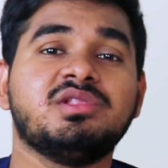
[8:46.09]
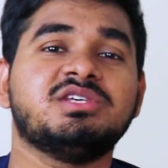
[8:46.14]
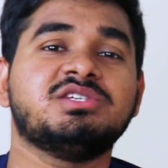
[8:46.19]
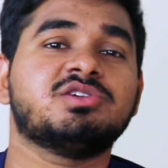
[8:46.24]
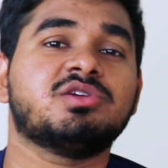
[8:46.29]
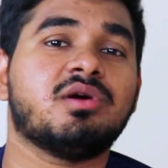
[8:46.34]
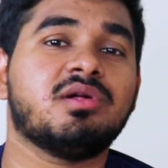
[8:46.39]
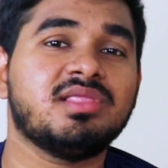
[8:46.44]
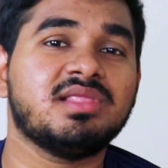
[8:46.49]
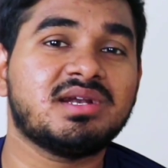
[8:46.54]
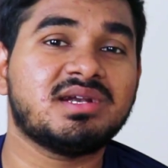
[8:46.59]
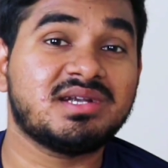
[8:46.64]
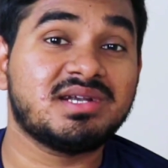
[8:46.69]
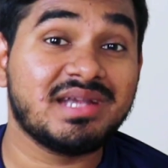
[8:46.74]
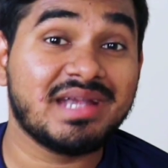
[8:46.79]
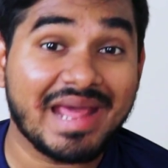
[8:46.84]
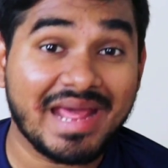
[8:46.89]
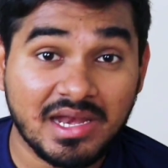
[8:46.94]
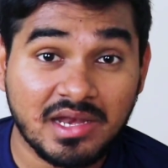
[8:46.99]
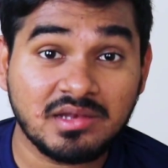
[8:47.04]
these are all the
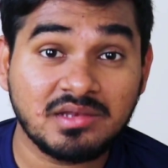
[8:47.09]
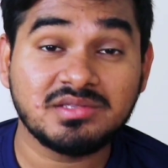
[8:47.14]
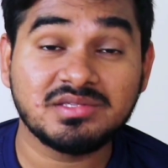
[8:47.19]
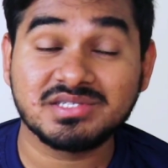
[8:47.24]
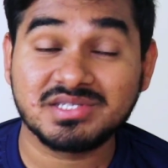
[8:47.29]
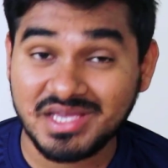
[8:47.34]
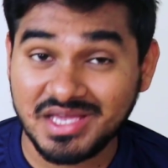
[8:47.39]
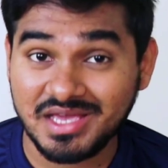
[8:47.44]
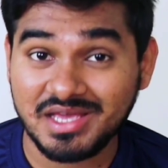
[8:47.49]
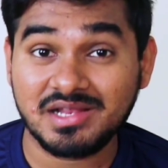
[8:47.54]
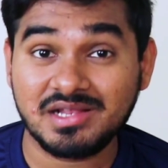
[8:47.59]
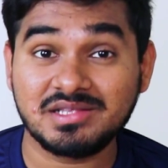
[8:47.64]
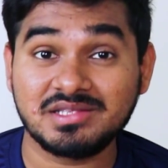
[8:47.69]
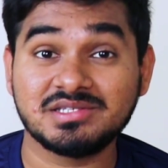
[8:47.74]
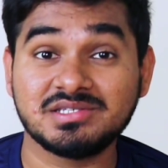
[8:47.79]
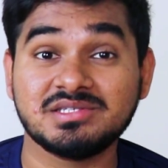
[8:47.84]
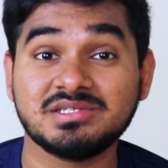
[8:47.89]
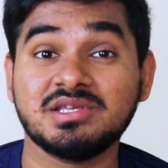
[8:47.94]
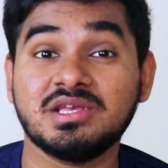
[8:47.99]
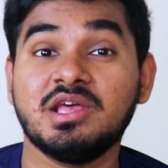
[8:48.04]
10
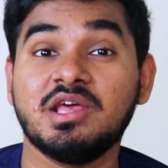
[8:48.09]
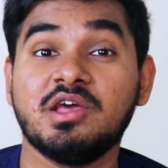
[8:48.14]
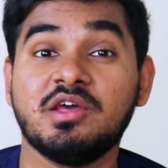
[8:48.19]
skills